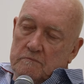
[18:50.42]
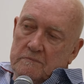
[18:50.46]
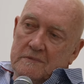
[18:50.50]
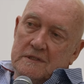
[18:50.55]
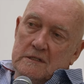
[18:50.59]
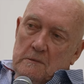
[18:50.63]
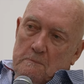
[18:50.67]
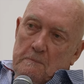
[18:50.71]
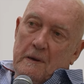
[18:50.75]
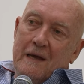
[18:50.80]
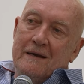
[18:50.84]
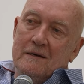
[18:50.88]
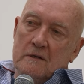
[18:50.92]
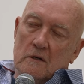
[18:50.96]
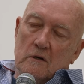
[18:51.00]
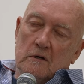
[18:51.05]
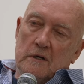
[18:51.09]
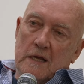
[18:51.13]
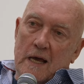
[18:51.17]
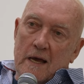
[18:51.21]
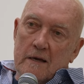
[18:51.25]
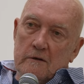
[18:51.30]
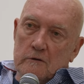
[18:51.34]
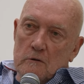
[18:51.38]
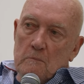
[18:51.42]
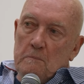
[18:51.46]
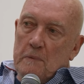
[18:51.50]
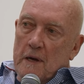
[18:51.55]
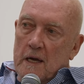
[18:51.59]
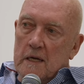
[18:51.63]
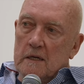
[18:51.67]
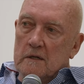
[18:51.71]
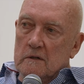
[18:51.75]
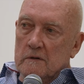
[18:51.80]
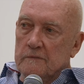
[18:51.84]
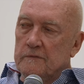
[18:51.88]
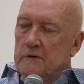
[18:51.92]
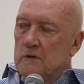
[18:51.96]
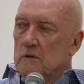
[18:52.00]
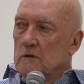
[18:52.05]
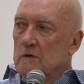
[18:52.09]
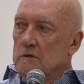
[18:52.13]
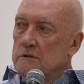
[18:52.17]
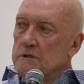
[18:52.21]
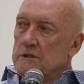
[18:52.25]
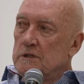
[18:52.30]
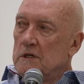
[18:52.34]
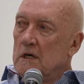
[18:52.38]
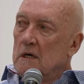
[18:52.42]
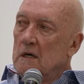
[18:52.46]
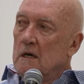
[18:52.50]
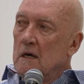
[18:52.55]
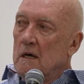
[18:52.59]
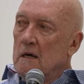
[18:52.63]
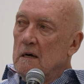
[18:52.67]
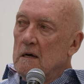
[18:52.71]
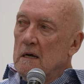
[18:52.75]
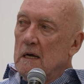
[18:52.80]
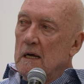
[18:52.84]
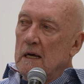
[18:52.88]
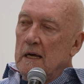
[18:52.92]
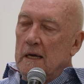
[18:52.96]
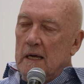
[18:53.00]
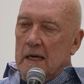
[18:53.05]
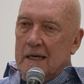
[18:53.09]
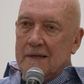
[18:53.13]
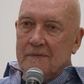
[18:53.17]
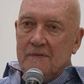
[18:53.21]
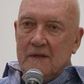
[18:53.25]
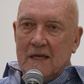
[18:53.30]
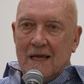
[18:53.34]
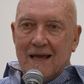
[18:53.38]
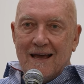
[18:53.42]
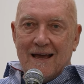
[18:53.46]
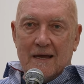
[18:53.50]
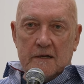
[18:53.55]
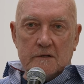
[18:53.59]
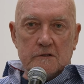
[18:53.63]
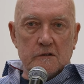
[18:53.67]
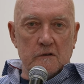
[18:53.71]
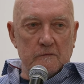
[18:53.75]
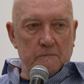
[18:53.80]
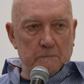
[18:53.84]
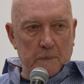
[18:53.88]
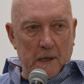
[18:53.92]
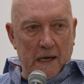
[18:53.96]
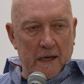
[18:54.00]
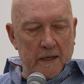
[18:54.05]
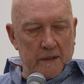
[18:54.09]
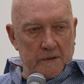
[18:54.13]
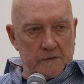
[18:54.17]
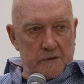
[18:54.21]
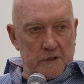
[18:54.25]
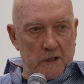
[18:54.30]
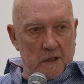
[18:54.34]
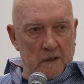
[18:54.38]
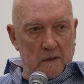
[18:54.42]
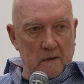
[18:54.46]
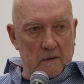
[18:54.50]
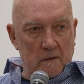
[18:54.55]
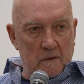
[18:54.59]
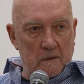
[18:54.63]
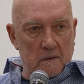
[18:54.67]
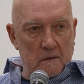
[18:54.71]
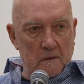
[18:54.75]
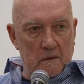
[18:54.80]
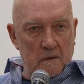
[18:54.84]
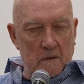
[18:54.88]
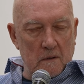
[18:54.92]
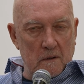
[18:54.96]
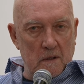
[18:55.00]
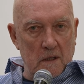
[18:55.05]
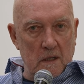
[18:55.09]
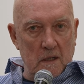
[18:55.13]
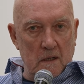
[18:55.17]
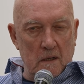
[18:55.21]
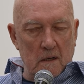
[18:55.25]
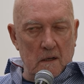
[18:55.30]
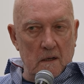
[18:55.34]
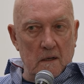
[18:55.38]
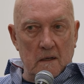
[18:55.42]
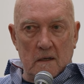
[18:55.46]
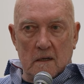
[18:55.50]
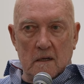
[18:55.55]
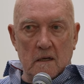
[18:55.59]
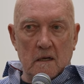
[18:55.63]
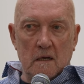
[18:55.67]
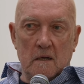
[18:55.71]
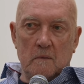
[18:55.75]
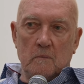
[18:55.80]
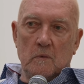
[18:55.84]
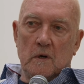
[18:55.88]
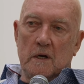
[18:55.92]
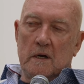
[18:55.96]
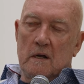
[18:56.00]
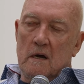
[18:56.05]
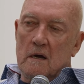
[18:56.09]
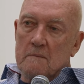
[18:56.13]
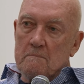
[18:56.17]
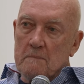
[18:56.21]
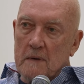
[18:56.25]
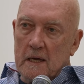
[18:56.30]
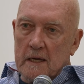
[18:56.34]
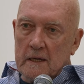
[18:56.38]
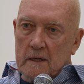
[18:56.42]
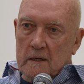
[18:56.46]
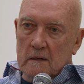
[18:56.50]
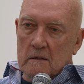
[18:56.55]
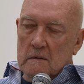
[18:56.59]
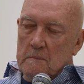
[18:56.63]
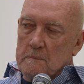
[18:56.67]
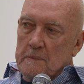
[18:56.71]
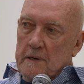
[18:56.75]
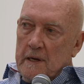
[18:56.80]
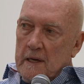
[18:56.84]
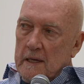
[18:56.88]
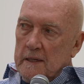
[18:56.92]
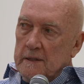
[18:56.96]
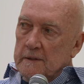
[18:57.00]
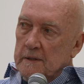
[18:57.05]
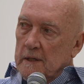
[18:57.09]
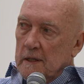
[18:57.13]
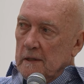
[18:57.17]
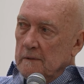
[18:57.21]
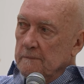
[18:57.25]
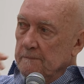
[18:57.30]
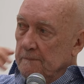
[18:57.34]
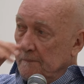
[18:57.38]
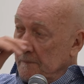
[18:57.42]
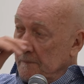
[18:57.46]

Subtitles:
depending on how you paint, of course, in the act of painting. And when I'm making a painting,